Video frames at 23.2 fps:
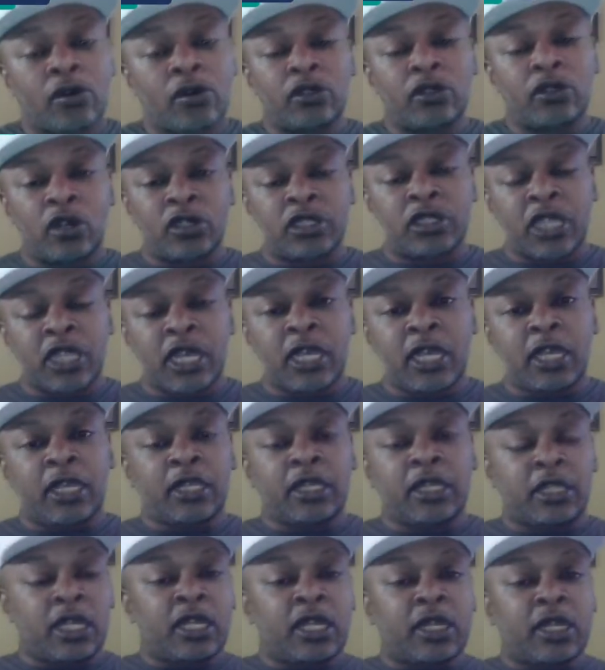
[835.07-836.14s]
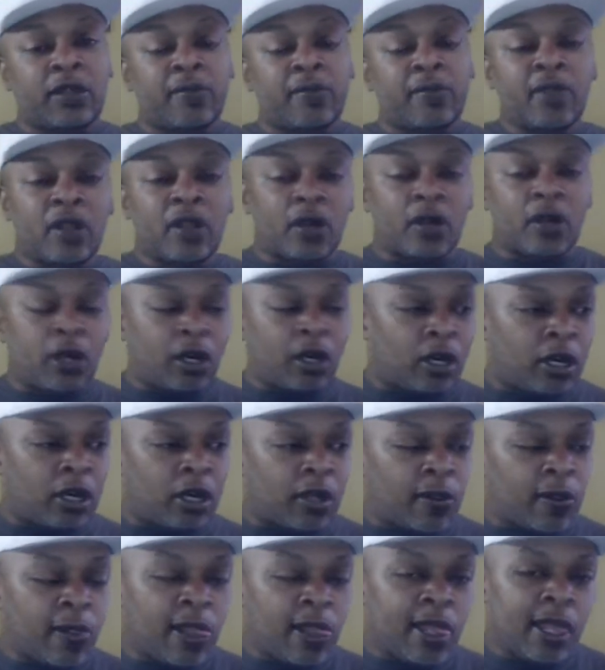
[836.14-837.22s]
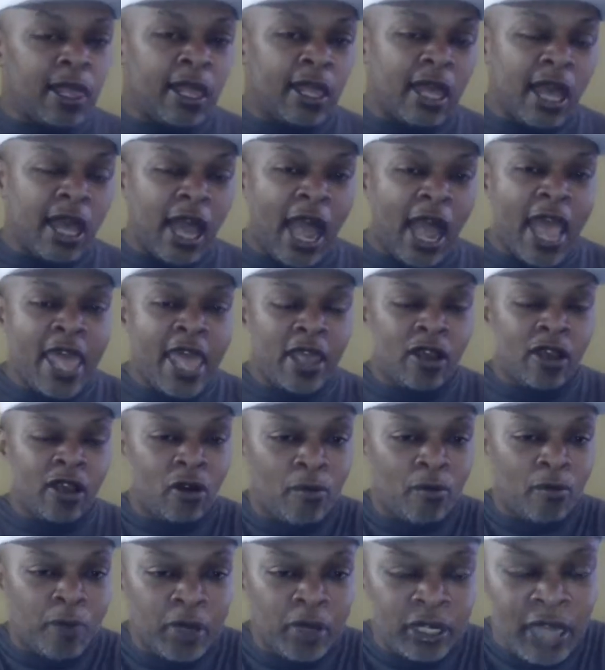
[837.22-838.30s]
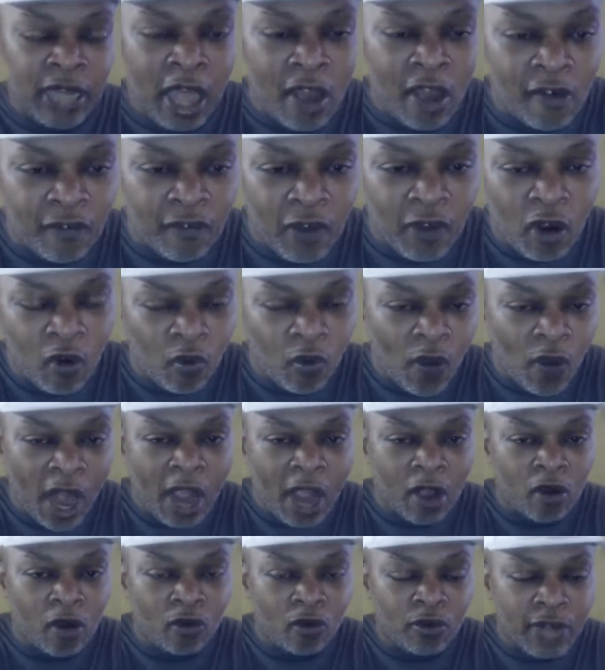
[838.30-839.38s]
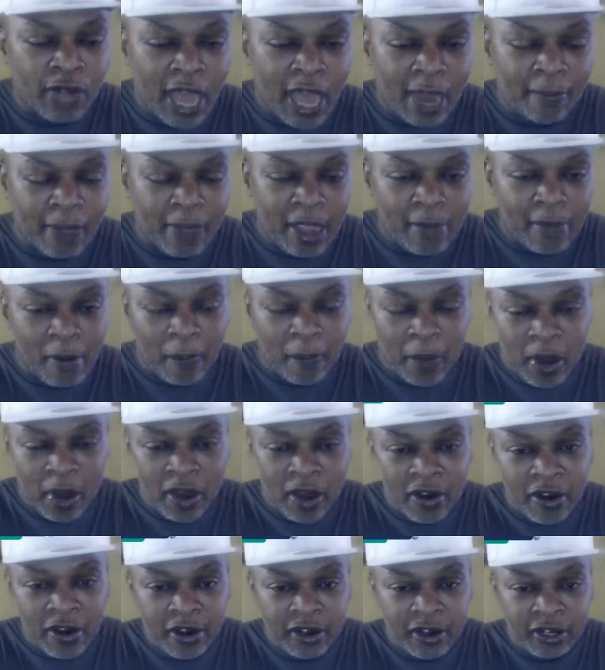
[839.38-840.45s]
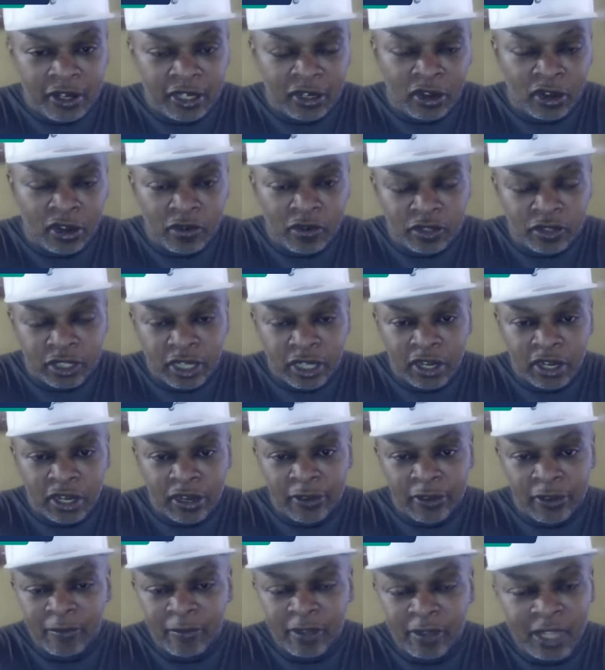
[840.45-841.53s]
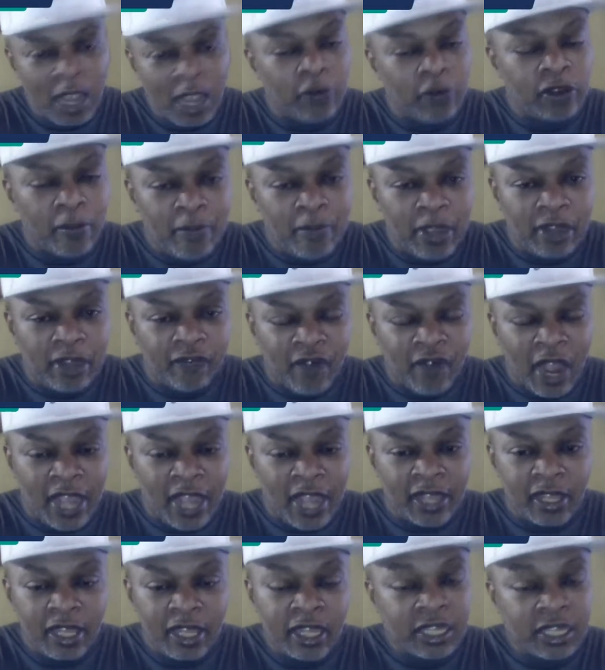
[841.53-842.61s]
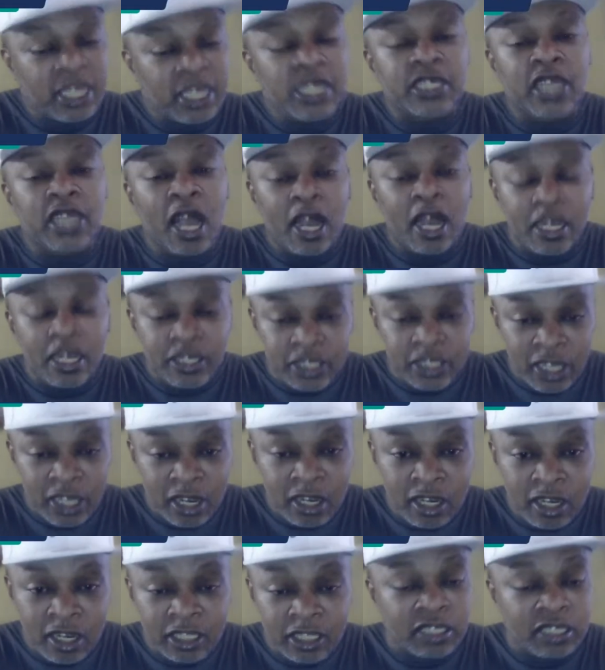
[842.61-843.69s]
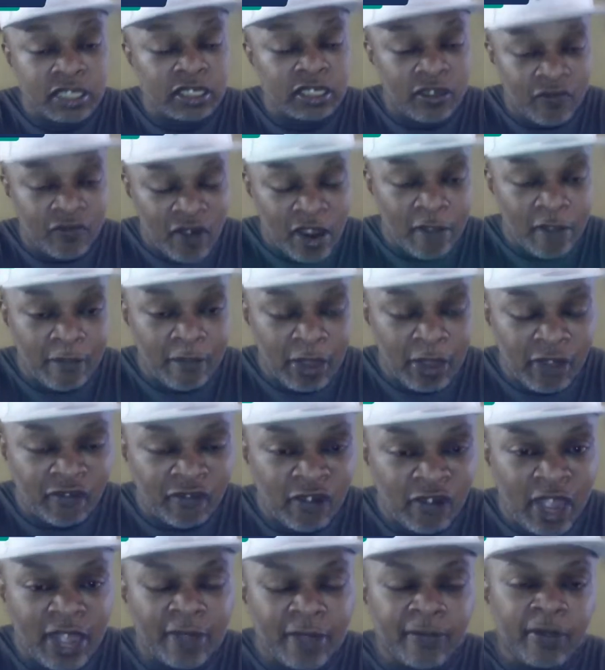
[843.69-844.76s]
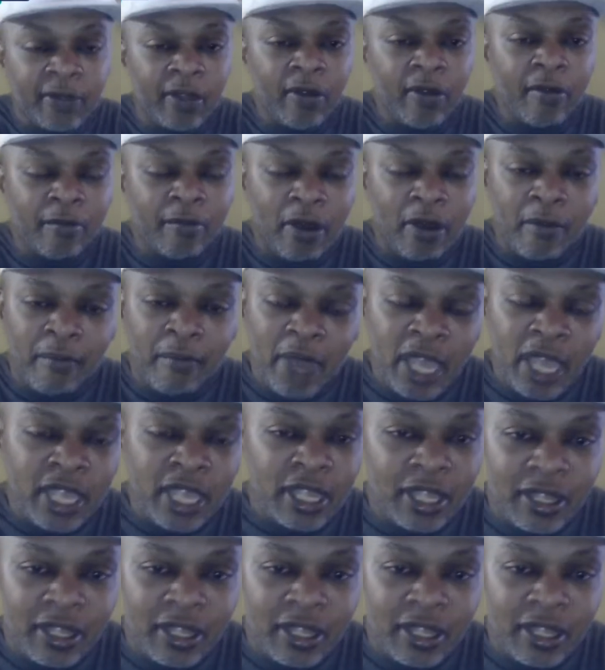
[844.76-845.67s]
You know what I'm saying? He did. I ain't gonna put it off on Rao not being prepared. You know, he was young. That was a big fight. Keyshawn's young. This is a very big fight. But man,